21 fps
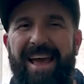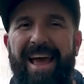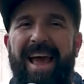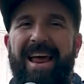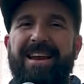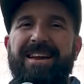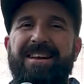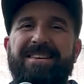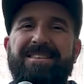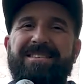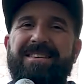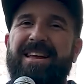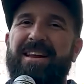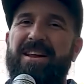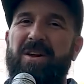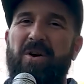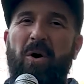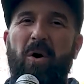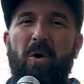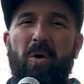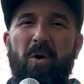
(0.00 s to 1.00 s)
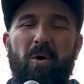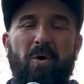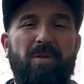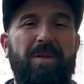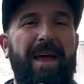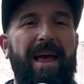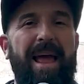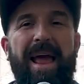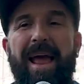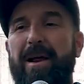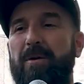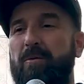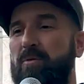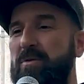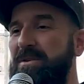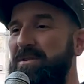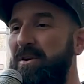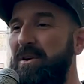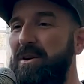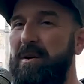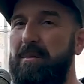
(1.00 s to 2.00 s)
and it is getting cold, and we're
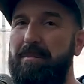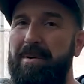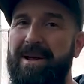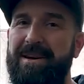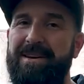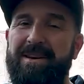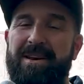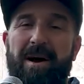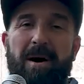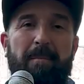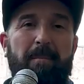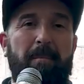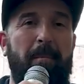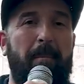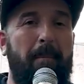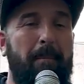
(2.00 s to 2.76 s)
starting to button up,